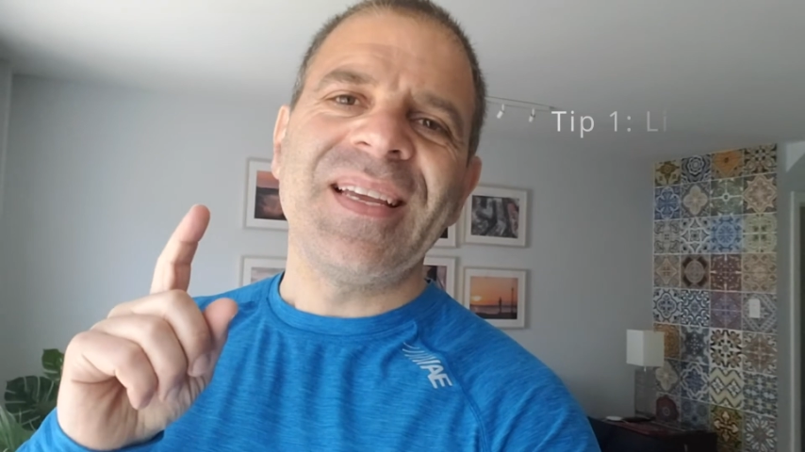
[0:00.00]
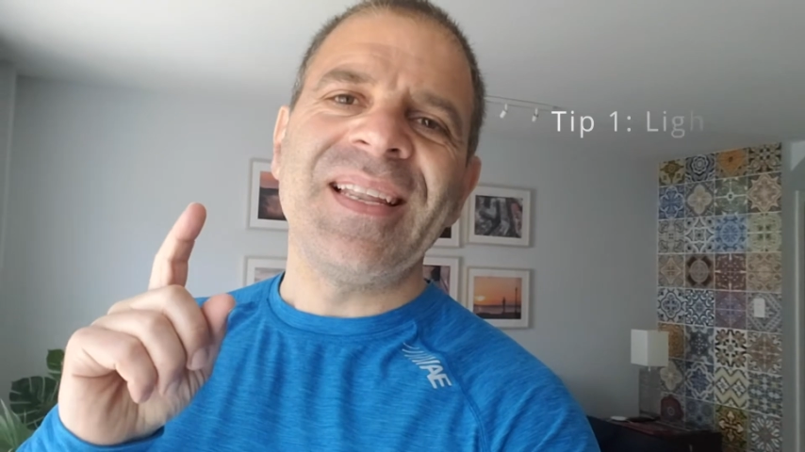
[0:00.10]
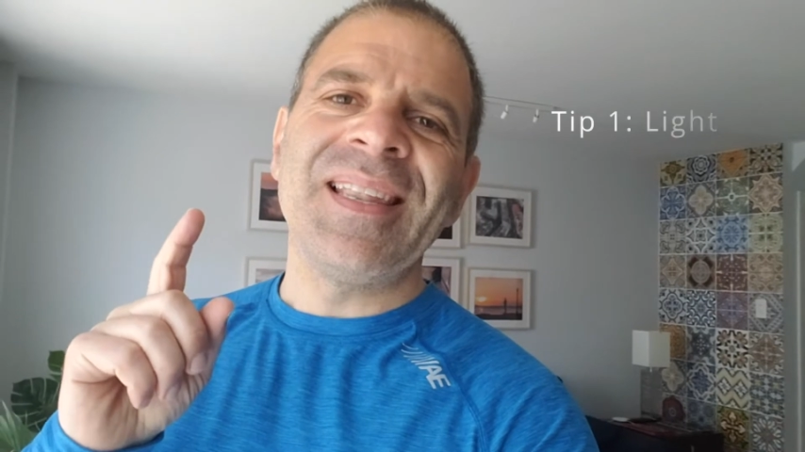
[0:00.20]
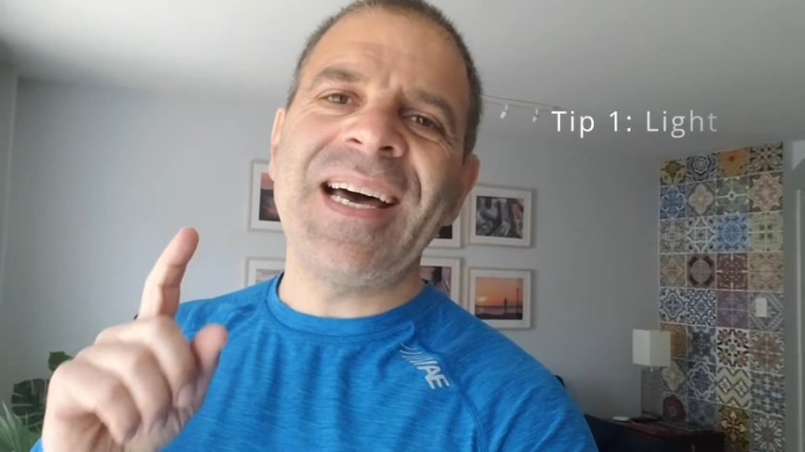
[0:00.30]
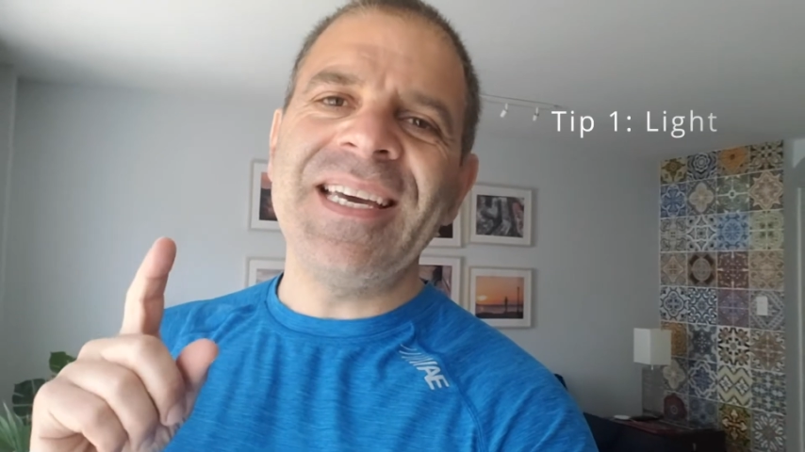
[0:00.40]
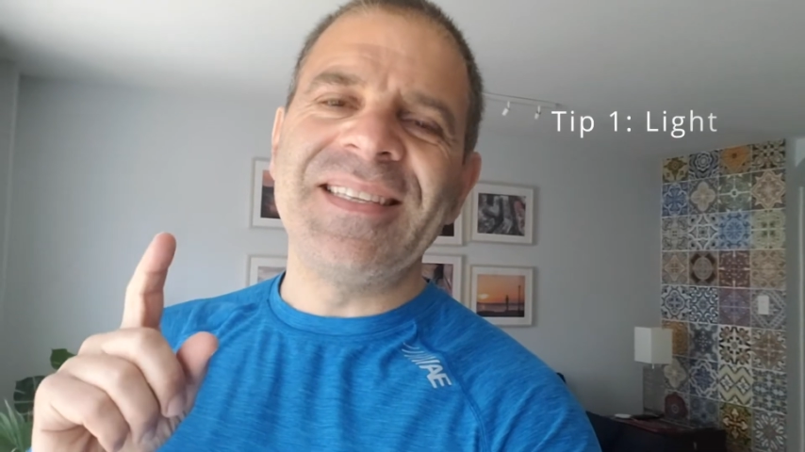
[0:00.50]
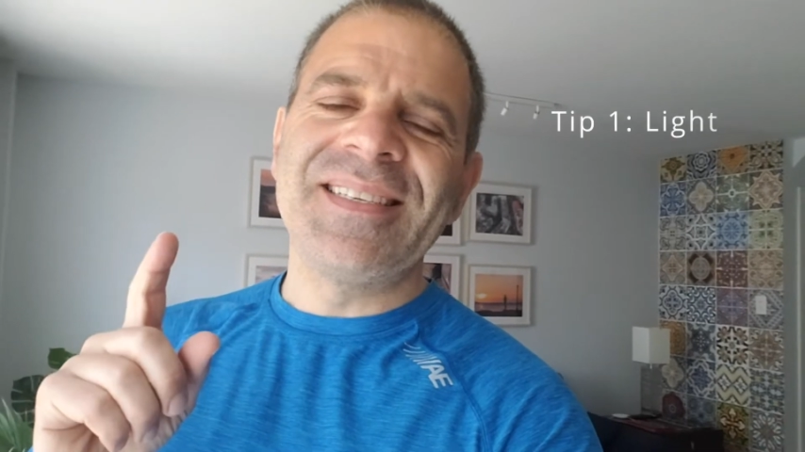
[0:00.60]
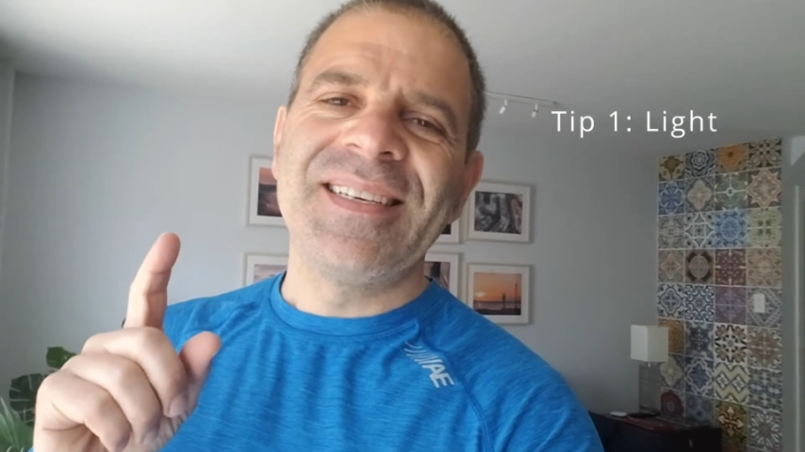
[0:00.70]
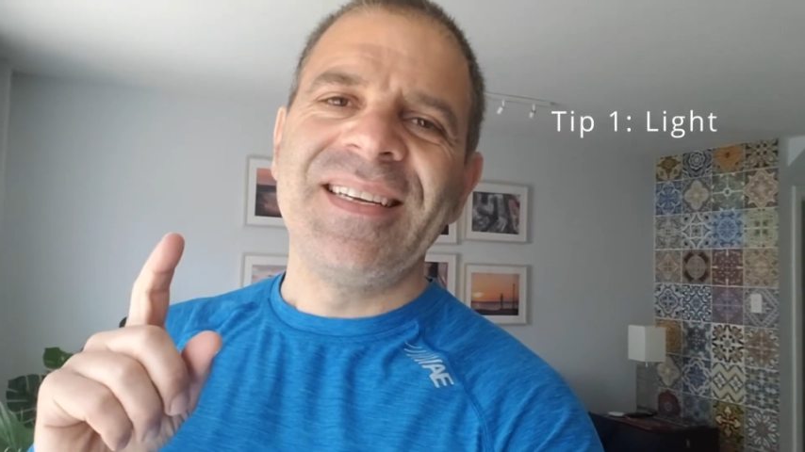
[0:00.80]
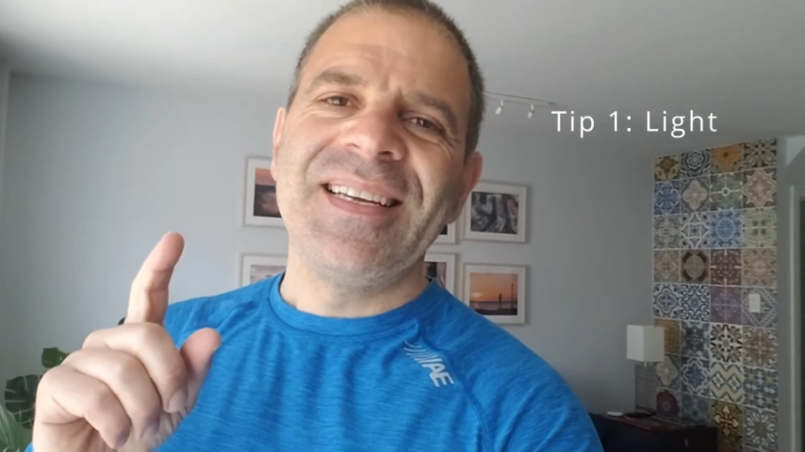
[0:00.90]

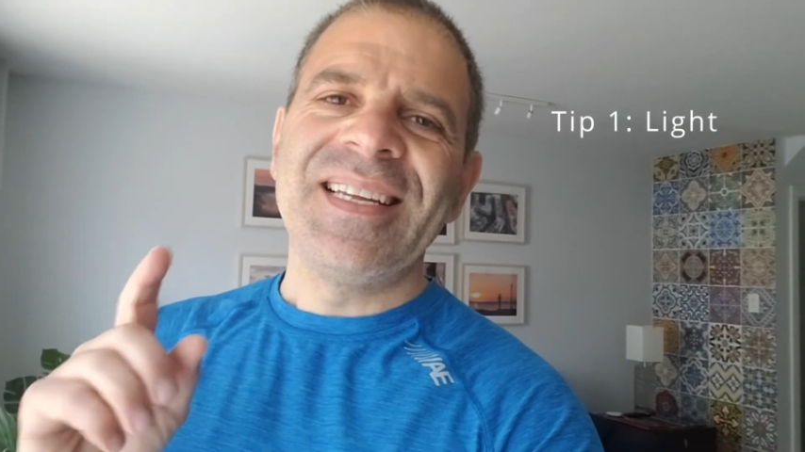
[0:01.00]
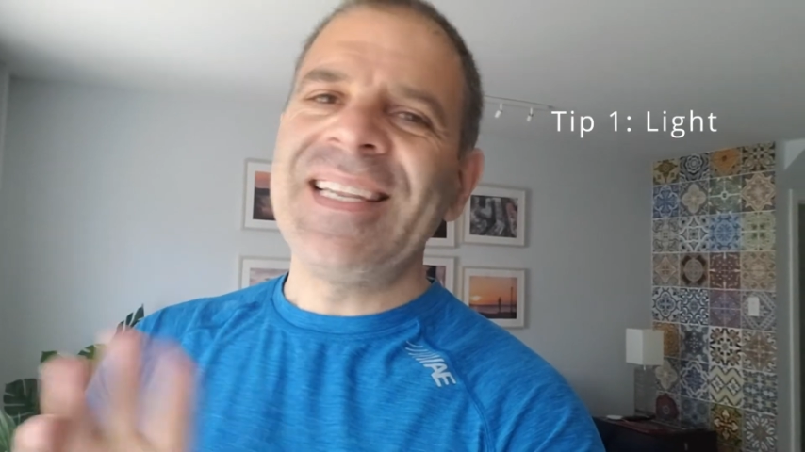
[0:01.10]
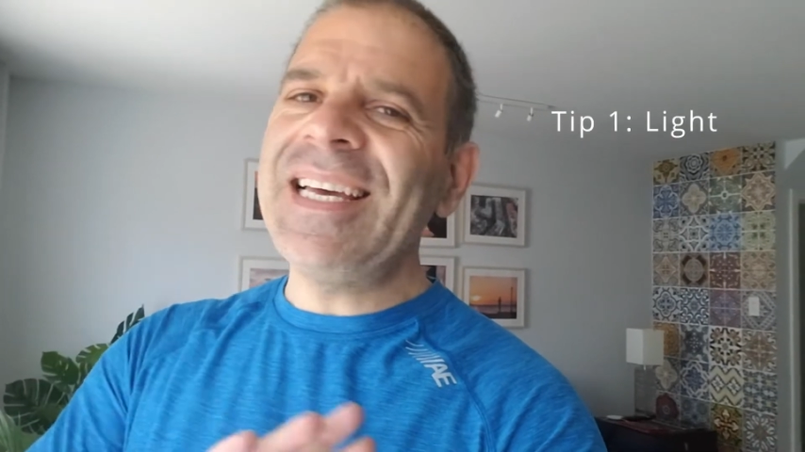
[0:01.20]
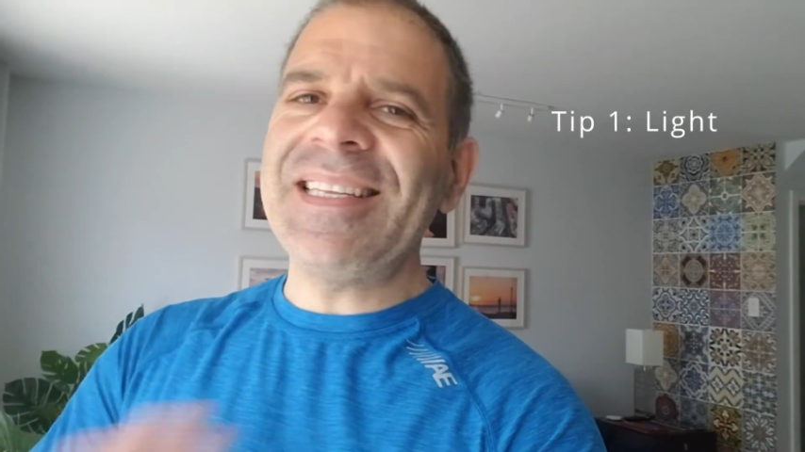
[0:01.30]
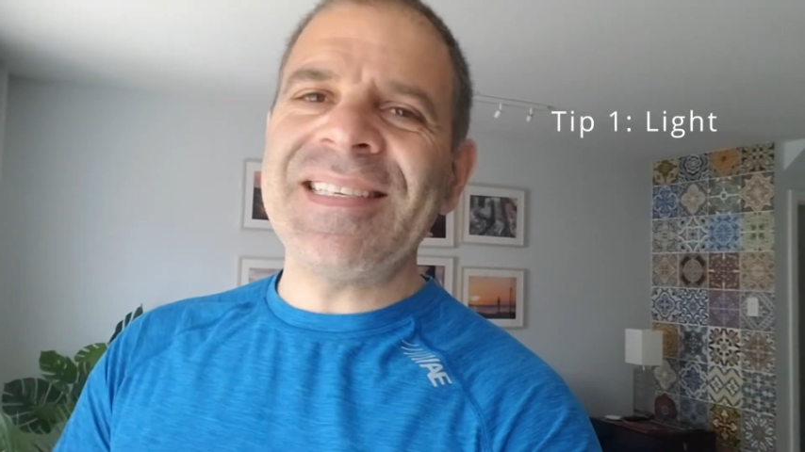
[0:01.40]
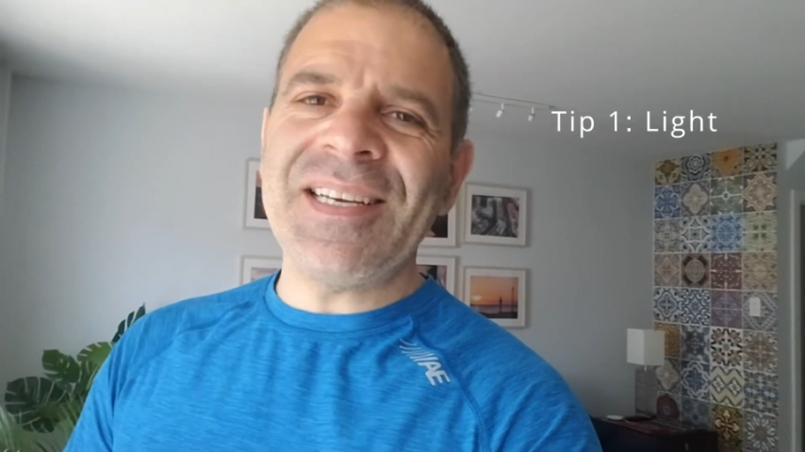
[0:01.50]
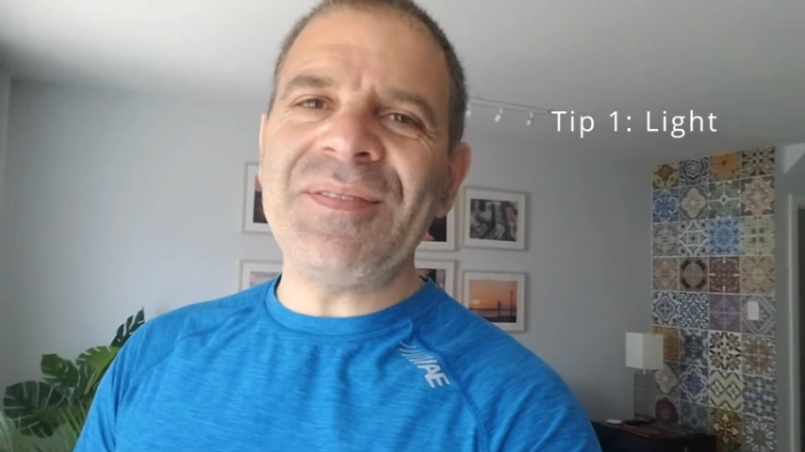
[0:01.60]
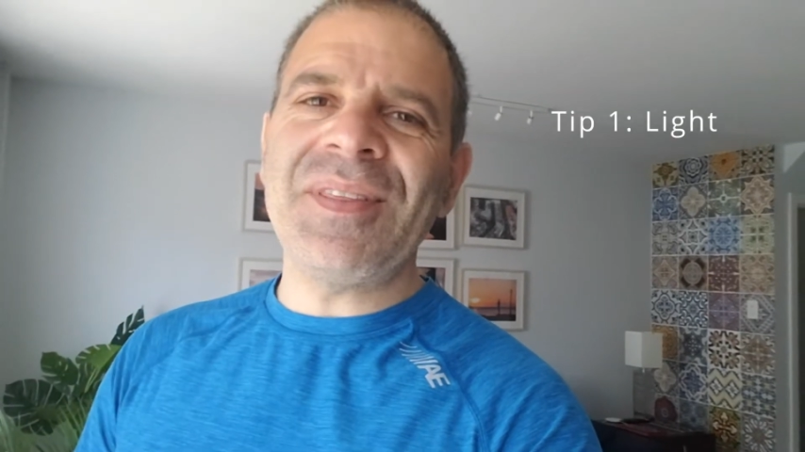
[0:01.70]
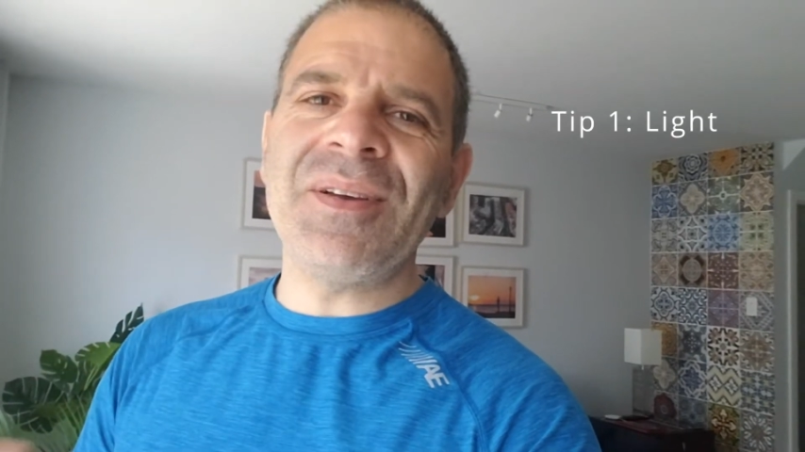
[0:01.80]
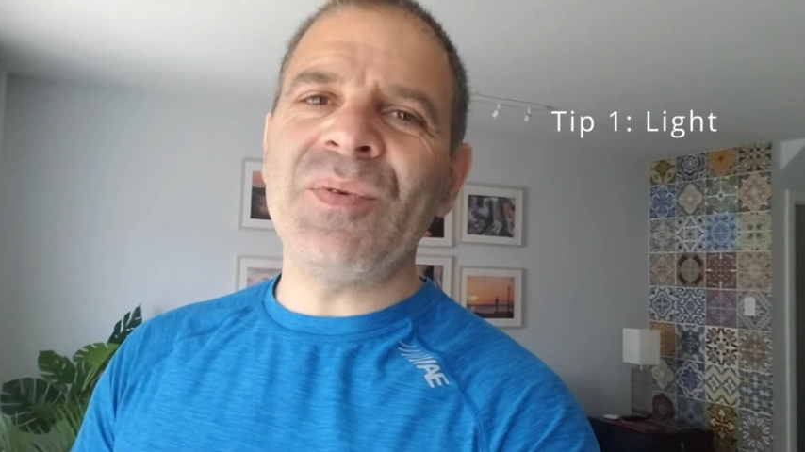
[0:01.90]
light. Light is
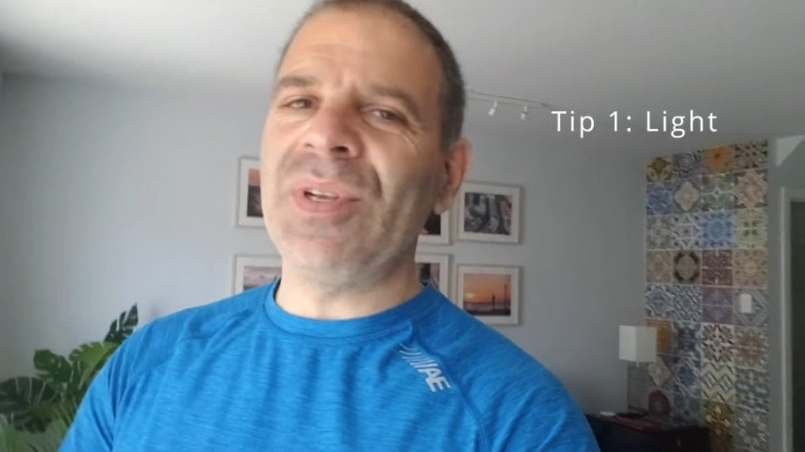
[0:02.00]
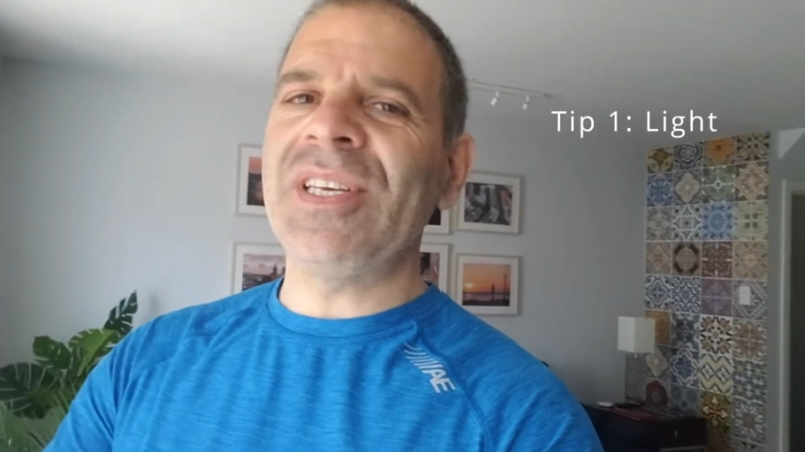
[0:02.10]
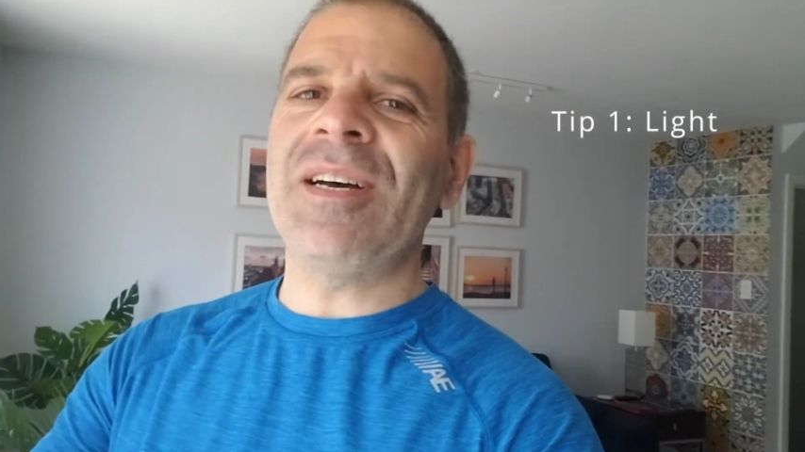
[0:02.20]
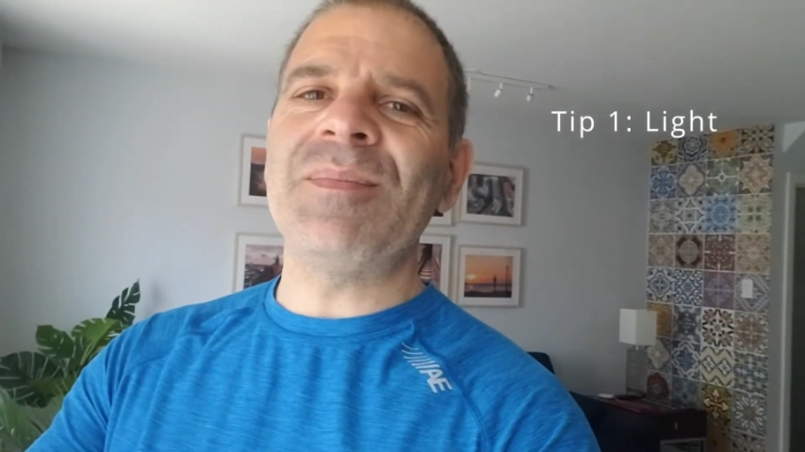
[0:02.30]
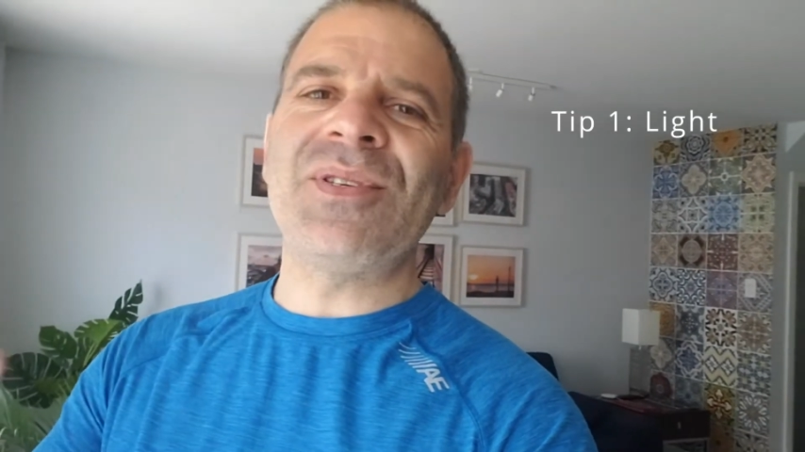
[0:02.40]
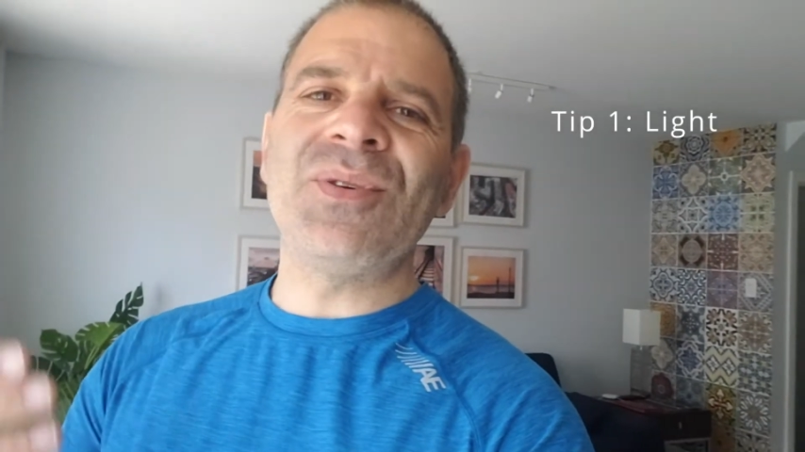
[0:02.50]
everything when it comes